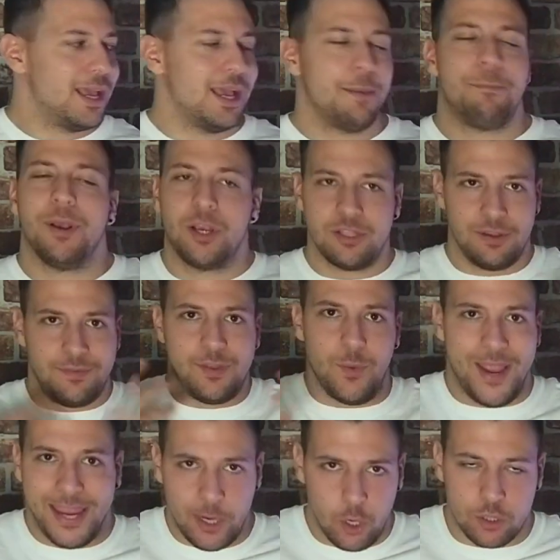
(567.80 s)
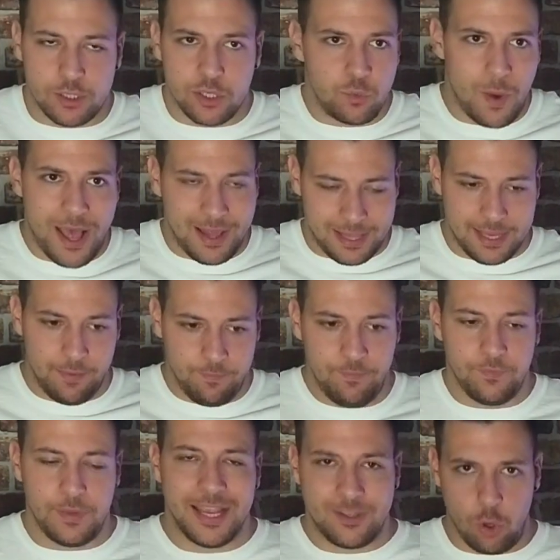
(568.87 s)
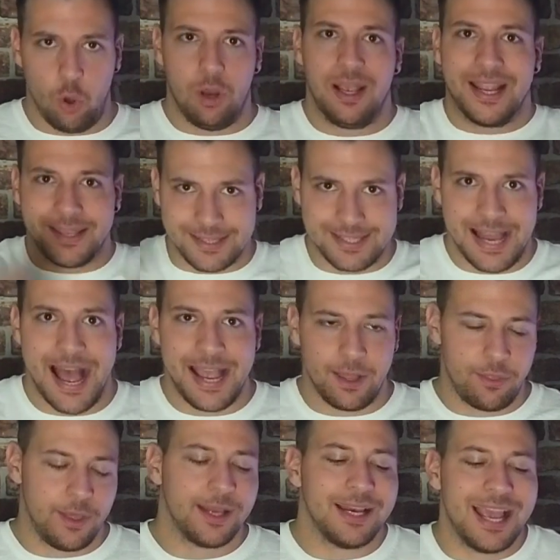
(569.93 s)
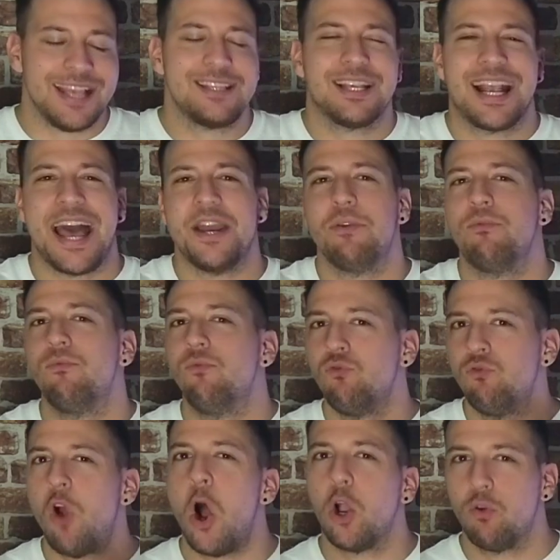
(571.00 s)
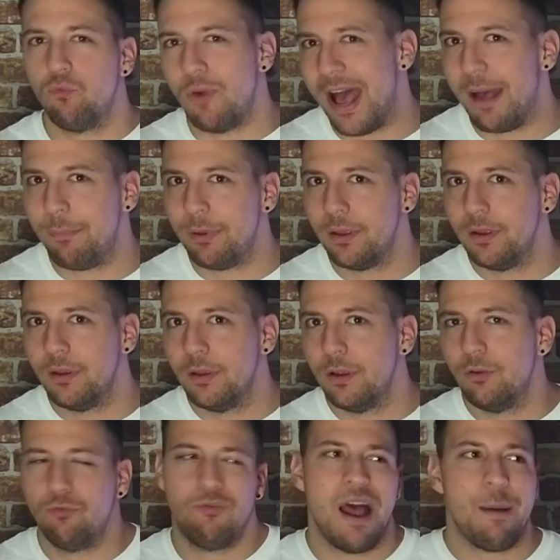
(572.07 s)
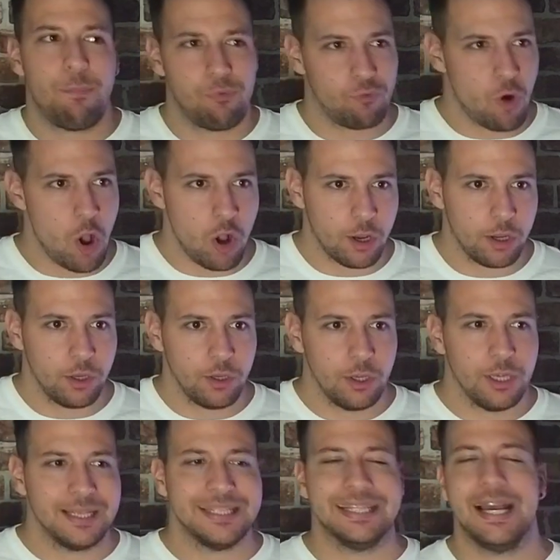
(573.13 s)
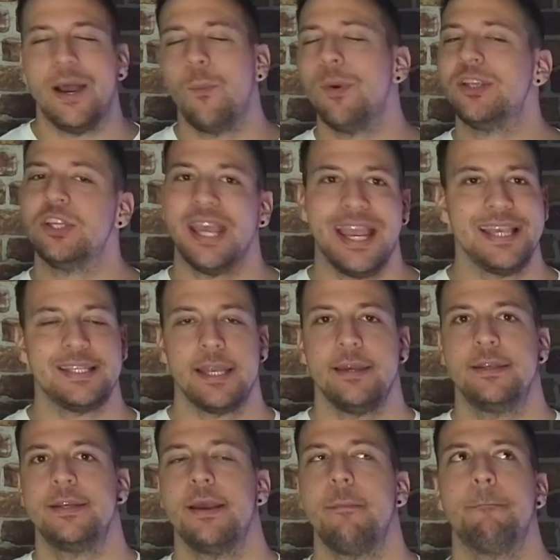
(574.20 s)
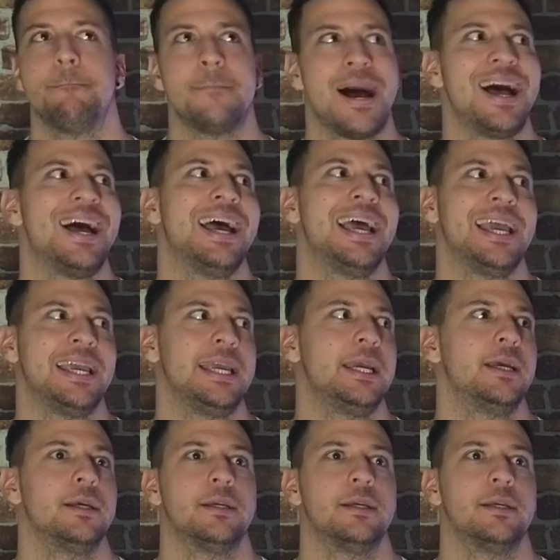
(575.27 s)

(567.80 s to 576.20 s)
because of the way he looks as well, it's all like a style thing. It's kind of rock, rap, rap, rock, which isn't my